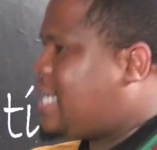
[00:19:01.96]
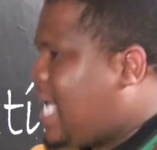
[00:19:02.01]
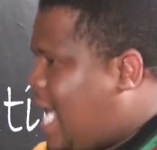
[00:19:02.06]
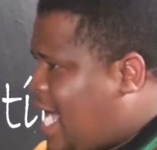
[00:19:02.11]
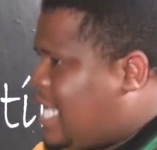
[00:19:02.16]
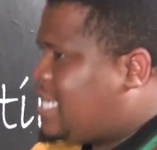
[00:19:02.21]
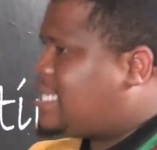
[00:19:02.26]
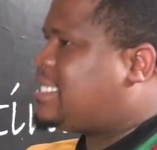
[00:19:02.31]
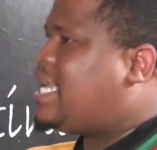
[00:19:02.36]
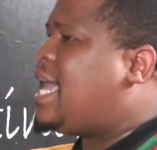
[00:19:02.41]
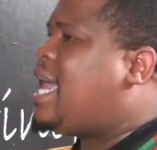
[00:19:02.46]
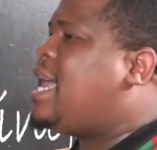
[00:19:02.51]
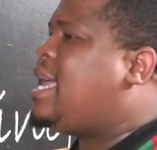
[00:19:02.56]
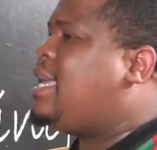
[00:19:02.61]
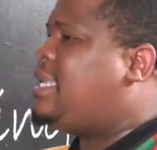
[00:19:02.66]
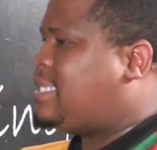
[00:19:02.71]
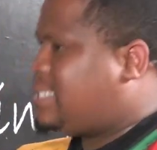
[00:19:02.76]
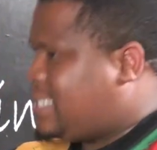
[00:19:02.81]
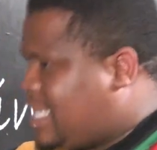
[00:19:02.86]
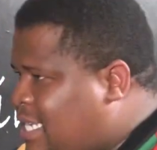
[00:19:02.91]
culture,
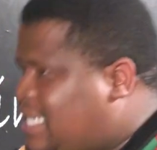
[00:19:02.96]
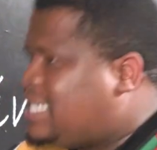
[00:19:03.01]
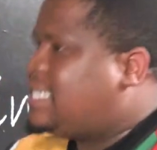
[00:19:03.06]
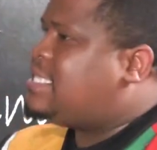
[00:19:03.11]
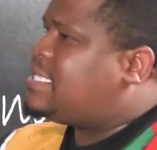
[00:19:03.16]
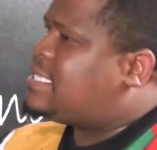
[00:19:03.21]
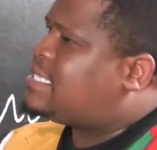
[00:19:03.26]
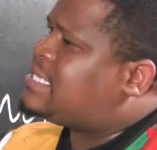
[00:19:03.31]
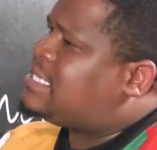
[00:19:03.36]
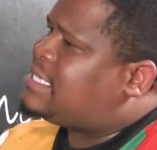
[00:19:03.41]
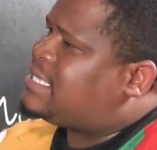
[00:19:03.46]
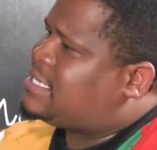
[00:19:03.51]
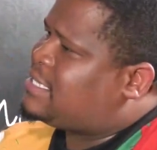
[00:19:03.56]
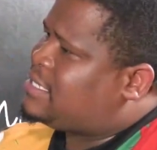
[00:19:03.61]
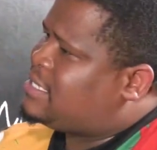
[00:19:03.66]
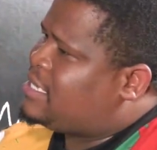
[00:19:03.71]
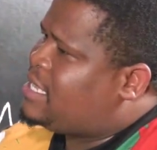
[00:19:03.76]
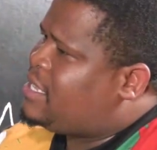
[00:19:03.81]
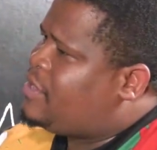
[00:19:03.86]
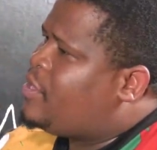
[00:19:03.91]

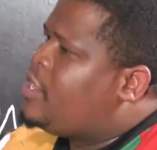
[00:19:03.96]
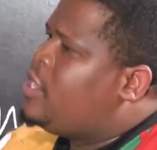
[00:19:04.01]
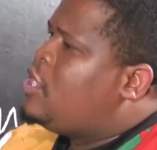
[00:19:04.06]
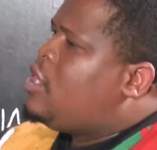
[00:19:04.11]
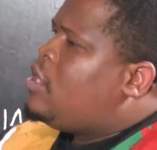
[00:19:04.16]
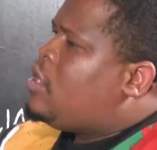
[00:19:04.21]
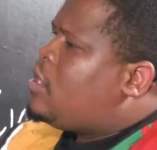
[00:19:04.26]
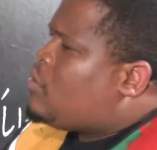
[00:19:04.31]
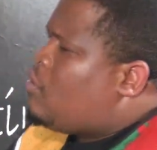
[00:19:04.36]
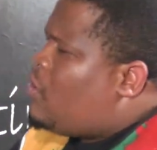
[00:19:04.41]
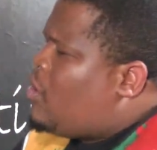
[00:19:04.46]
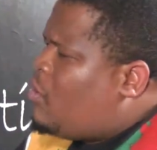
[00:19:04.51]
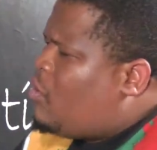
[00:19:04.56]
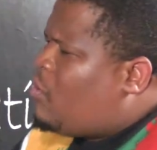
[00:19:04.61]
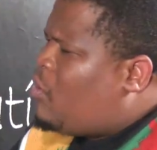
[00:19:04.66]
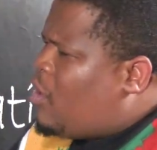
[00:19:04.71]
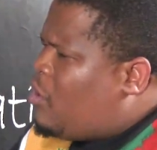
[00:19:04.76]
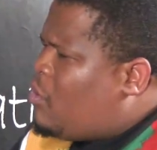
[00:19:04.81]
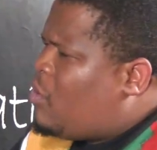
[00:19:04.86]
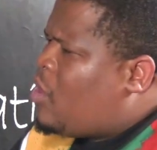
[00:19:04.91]
tendencies?
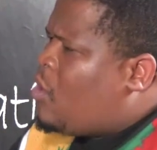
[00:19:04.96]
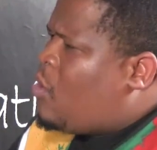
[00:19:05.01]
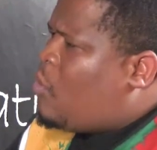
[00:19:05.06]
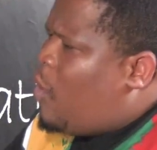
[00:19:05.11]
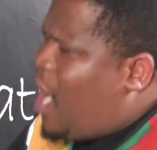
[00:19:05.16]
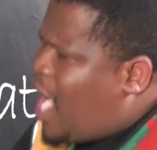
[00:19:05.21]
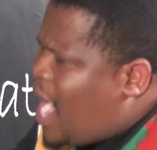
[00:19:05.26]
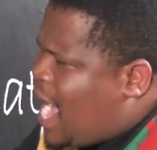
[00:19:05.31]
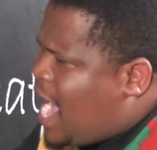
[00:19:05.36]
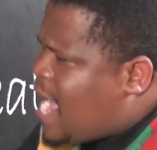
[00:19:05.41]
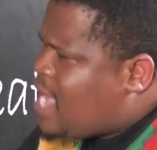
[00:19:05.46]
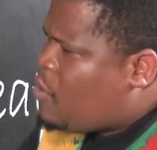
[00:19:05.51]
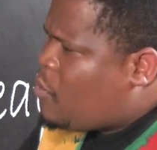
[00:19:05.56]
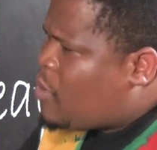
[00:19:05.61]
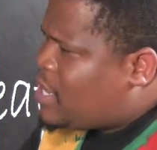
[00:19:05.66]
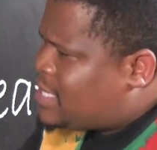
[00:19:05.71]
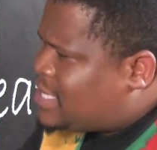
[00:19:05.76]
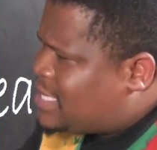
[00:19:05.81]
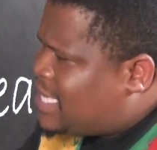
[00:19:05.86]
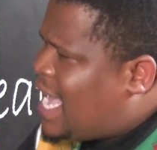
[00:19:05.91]
Why
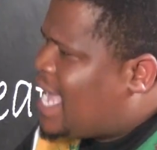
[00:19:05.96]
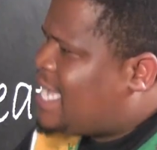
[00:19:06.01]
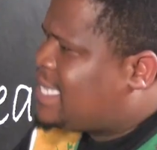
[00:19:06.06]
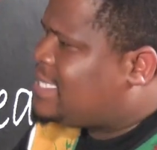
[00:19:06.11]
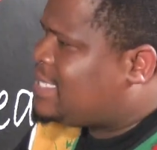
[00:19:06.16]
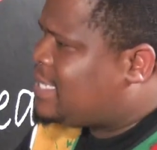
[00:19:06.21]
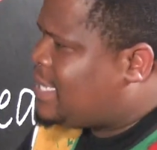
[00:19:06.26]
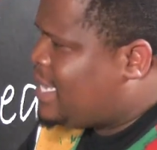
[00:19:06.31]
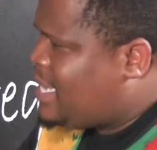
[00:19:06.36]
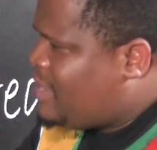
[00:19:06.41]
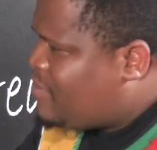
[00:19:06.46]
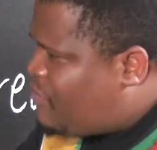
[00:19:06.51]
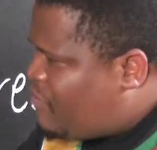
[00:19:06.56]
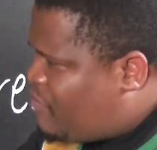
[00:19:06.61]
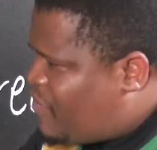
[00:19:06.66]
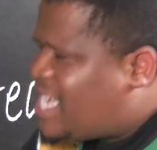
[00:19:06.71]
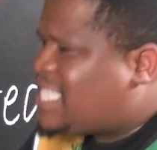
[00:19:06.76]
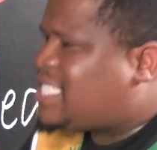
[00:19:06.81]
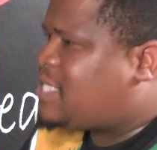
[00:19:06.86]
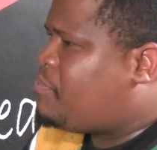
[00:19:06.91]
was that
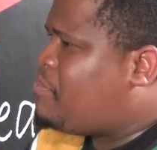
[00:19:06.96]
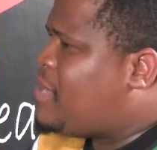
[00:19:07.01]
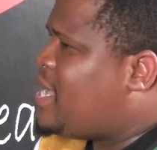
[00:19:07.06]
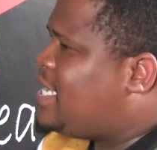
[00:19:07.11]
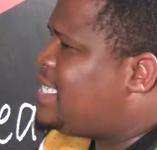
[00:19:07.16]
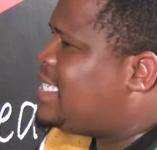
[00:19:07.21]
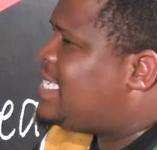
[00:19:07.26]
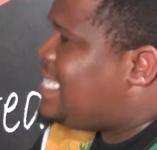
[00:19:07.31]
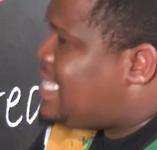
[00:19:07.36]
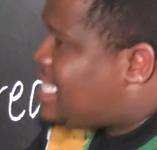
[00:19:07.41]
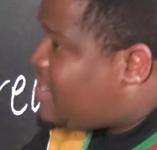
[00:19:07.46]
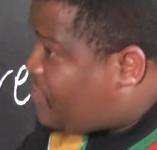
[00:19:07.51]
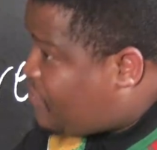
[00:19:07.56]
investment in the